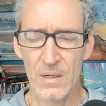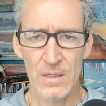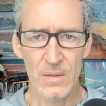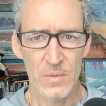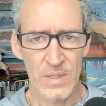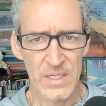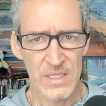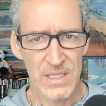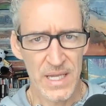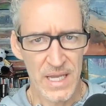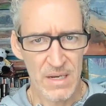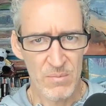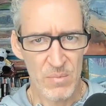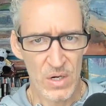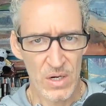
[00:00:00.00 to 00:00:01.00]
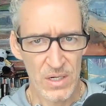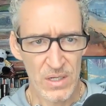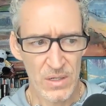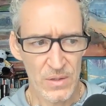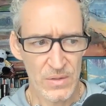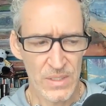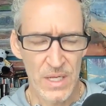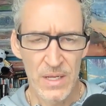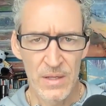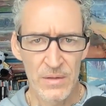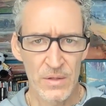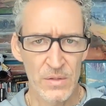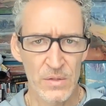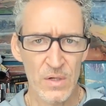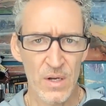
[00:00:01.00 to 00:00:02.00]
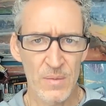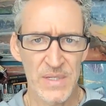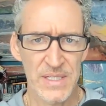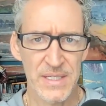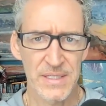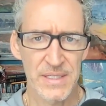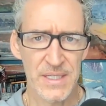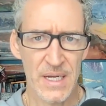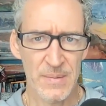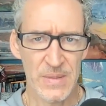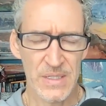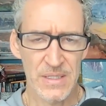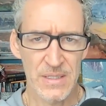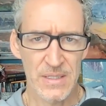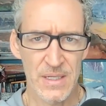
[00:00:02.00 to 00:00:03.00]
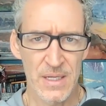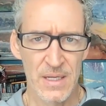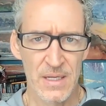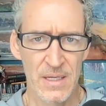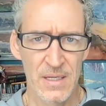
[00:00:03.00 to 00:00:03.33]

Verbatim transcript: I don't want to scan barcodes. Those are all misconceptions.